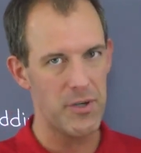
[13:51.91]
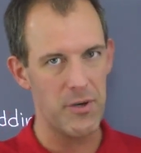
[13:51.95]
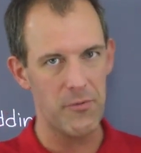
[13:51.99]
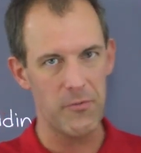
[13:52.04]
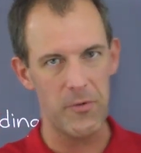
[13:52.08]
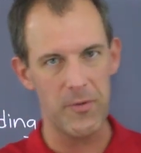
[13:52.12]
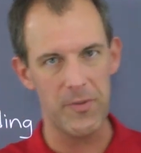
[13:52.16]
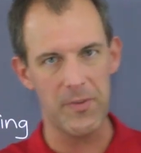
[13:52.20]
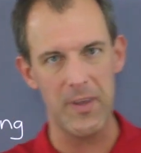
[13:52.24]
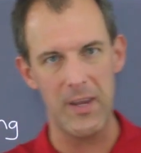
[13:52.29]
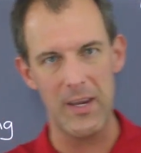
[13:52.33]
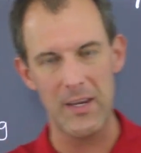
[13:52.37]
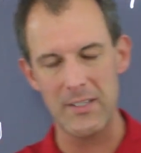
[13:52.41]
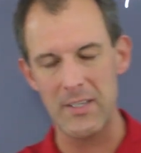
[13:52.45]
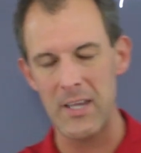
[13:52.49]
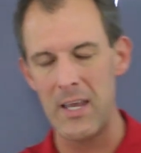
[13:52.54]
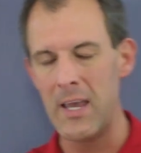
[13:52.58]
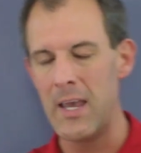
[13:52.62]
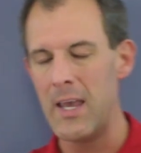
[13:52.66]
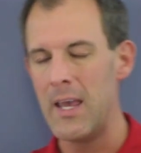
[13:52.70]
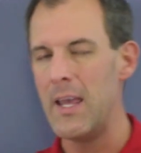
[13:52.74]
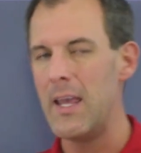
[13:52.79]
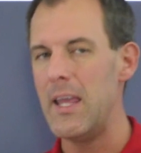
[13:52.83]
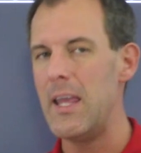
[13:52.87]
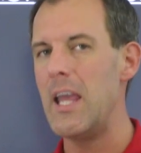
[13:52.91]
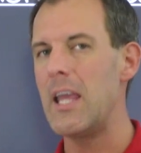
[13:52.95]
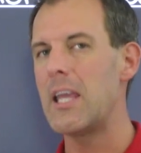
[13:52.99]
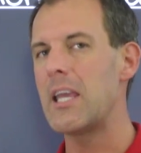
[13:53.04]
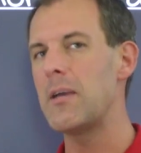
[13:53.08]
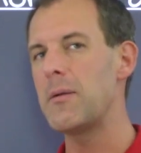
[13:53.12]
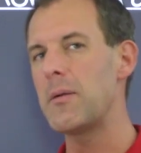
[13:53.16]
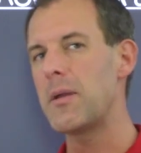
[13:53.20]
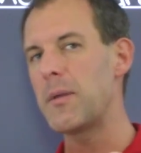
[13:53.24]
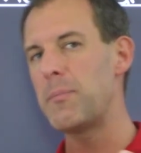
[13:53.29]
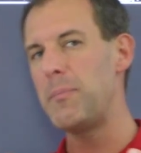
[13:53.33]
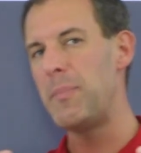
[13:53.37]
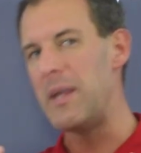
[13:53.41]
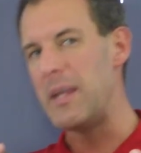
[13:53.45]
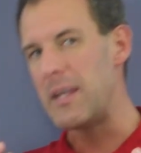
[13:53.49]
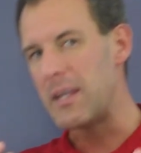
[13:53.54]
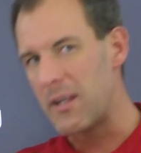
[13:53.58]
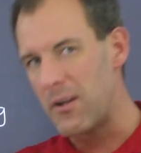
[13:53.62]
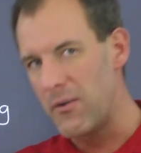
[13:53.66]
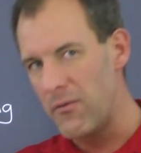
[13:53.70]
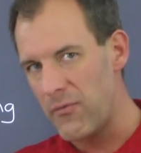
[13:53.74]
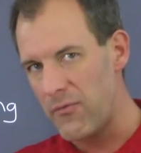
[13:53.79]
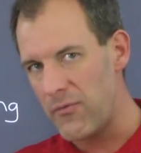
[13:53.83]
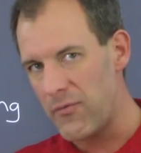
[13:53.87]
different things, it can be
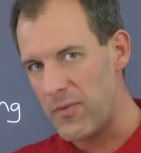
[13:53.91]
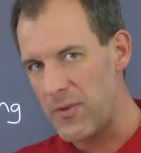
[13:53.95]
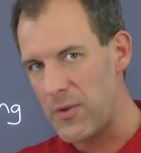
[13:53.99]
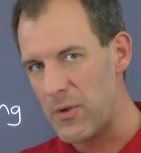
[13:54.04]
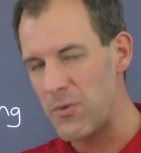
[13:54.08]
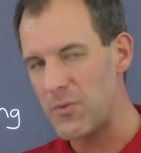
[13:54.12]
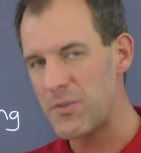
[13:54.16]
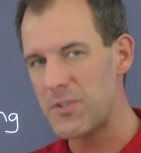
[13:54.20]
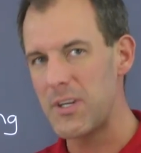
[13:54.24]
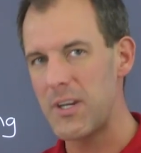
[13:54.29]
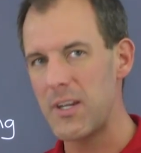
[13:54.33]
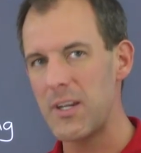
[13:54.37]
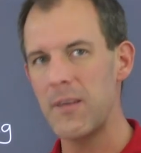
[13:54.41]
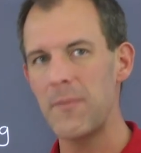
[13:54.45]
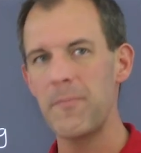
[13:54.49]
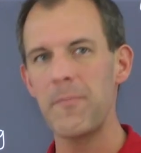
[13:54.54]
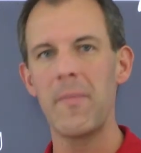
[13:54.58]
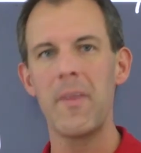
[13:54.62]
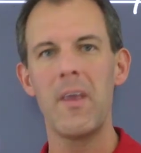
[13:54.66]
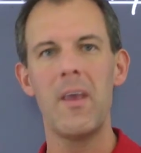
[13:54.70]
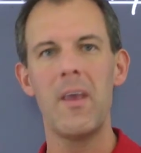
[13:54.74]
confusing